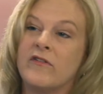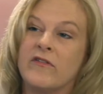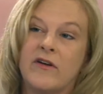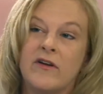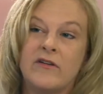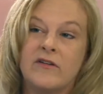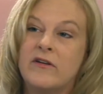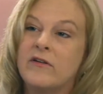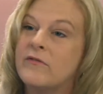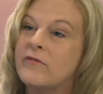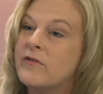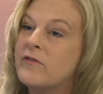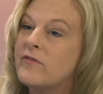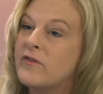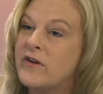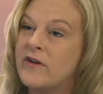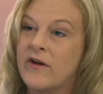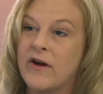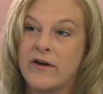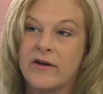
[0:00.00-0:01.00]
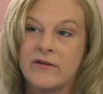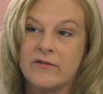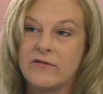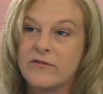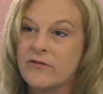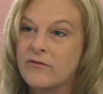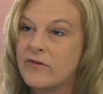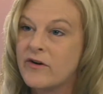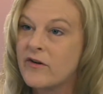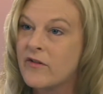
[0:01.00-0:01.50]
1959,
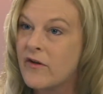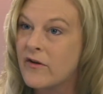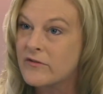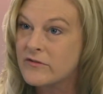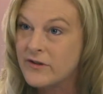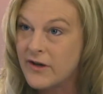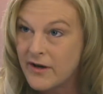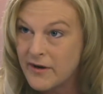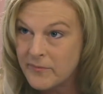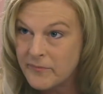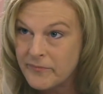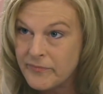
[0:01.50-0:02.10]
so a very long time.